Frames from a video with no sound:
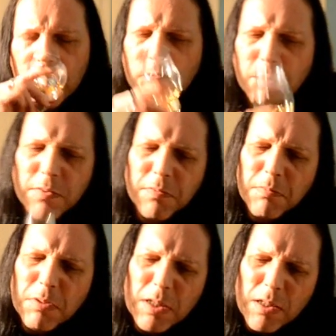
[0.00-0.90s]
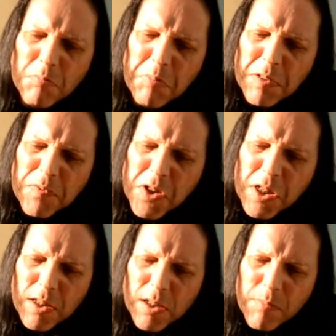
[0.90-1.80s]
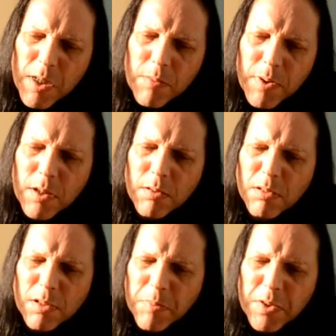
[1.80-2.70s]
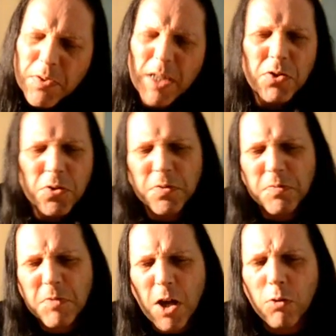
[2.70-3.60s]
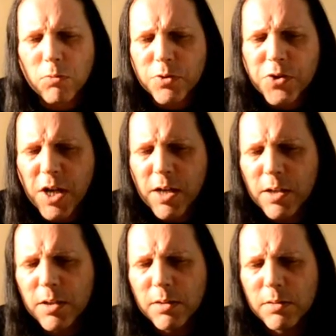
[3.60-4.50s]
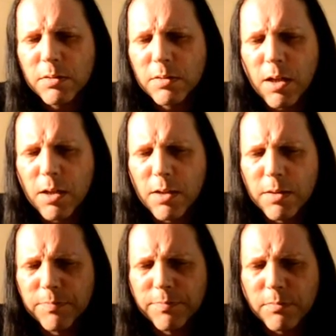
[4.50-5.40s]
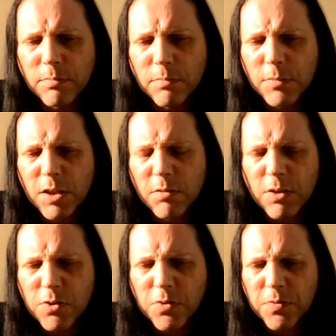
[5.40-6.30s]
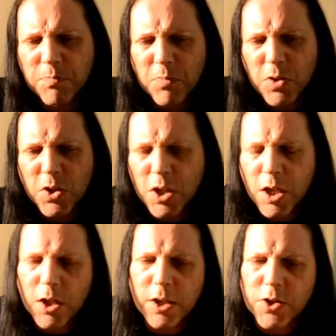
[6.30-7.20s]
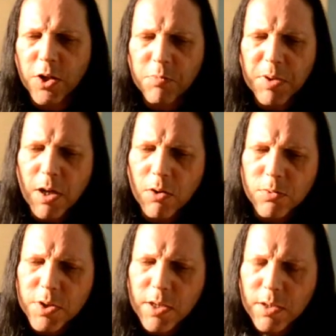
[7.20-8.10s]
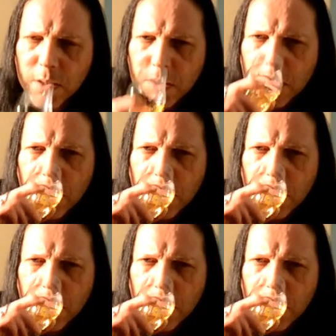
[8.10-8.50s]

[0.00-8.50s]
A little bit of tar maybe, a little bit of that sort of coal tar, that sort of slightly soapy coal tar.